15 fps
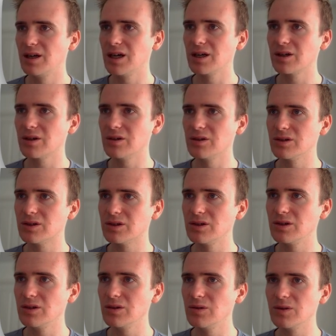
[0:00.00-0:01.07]
and go on to
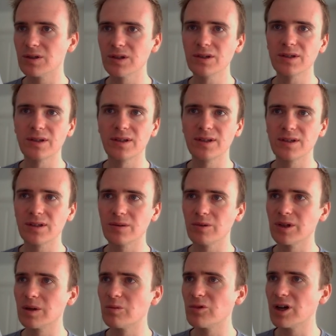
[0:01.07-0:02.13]
users, and this is the
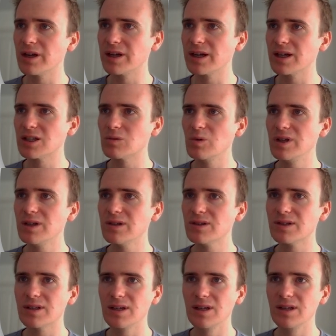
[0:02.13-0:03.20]
one I'm running as, we can
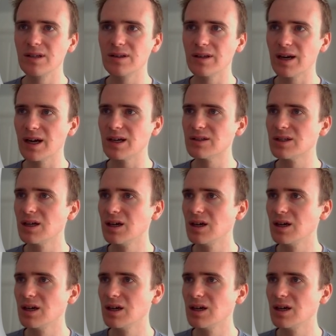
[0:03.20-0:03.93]
see that